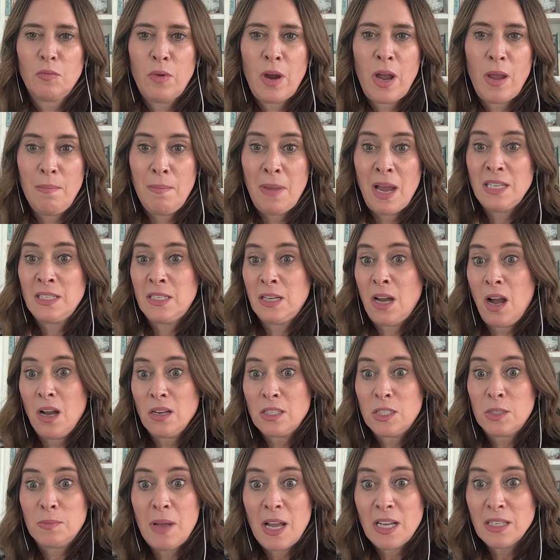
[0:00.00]
Right. My dog
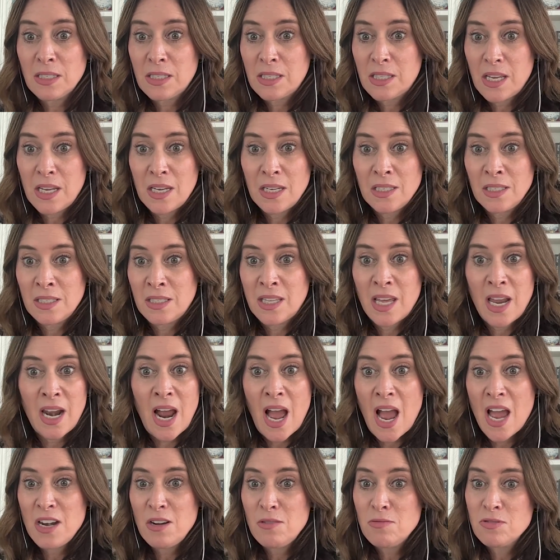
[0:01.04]
smells things that
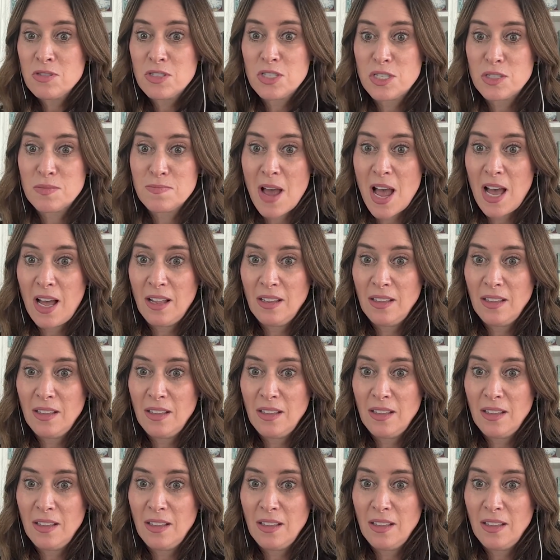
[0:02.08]
I don't smell.